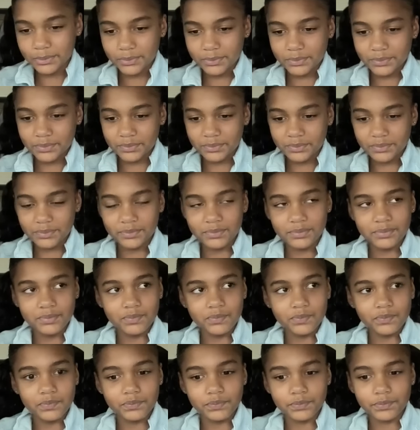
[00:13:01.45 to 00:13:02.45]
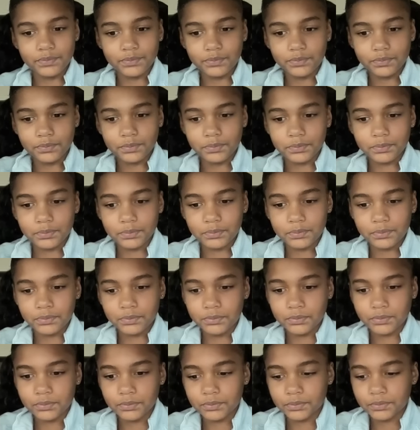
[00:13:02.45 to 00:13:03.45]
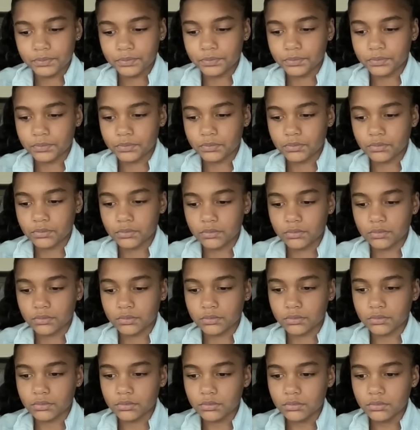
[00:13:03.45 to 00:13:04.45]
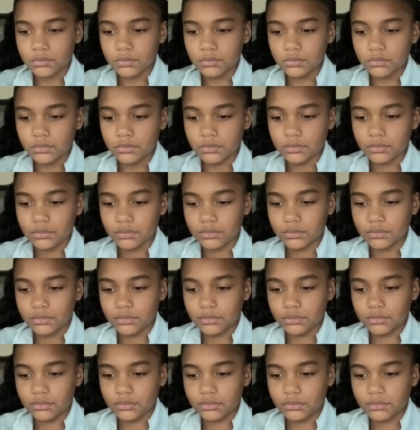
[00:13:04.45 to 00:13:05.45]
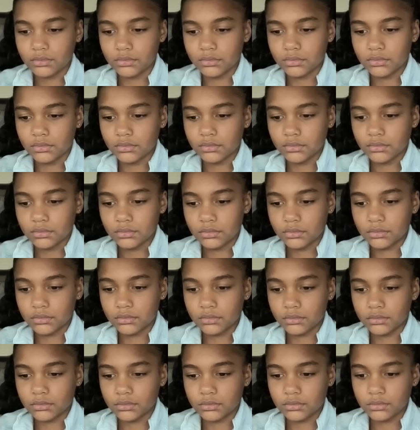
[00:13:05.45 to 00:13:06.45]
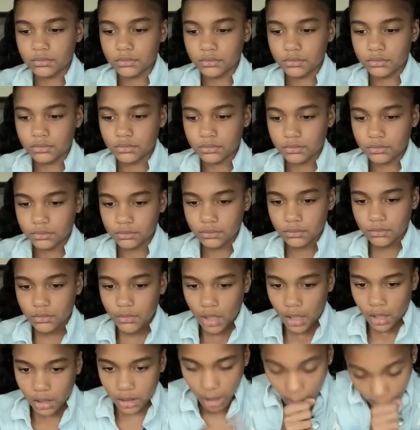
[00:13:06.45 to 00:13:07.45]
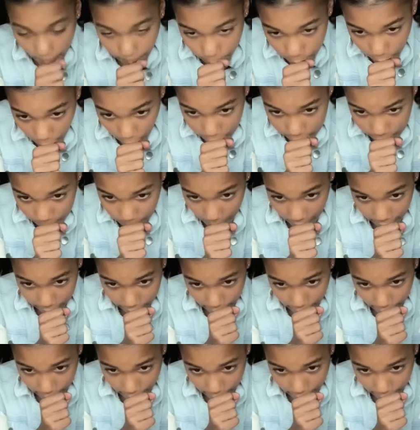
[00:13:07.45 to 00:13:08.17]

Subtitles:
[no speech]